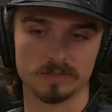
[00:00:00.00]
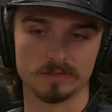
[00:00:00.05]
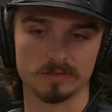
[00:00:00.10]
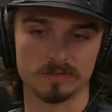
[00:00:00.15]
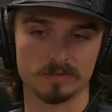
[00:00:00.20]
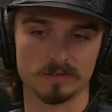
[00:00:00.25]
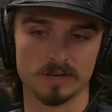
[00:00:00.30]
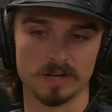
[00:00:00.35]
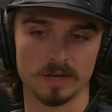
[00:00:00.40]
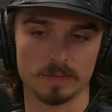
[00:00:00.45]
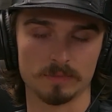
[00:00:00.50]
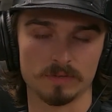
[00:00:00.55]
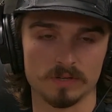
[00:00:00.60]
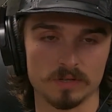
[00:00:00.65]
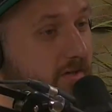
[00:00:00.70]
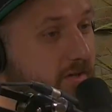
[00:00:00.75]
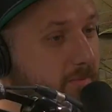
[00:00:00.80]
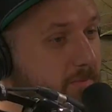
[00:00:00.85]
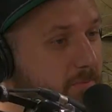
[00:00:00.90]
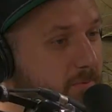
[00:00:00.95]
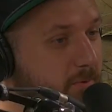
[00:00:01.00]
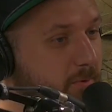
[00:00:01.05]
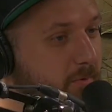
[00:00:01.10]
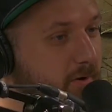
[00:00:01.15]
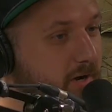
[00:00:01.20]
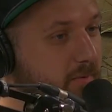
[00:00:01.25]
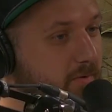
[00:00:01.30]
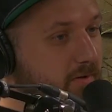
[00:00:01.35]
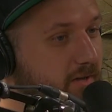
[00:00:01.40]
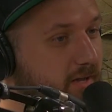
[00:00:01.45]
But you get a good program.
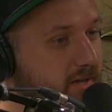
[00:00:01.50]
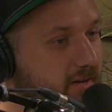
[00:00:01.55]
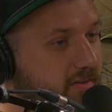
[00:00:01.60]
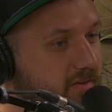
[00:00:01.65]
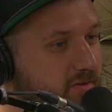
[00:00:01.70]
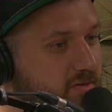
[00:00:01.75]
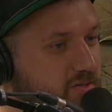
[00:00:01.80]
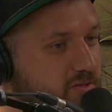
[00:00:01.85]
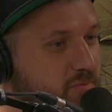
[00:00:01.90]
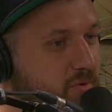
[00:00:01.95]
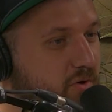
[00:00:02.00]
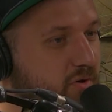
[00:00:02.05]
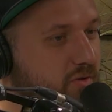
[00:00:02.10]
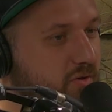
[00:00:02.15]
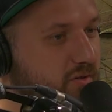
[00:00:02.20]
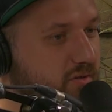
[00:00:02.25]
A lot of the smaller,